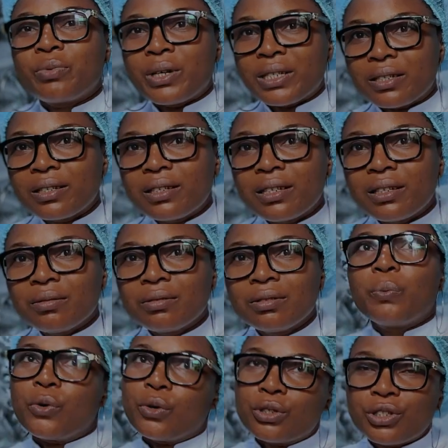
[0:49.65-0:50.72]
preceding
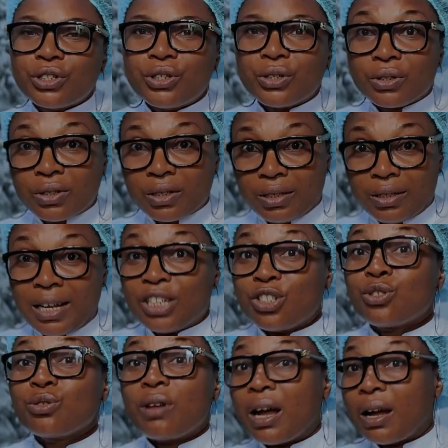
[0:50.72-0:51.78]
procedures that
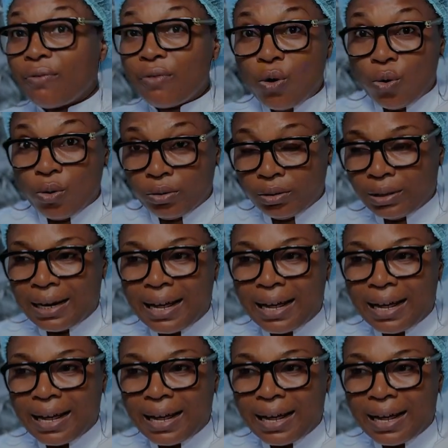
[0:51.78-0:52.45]
should have gone,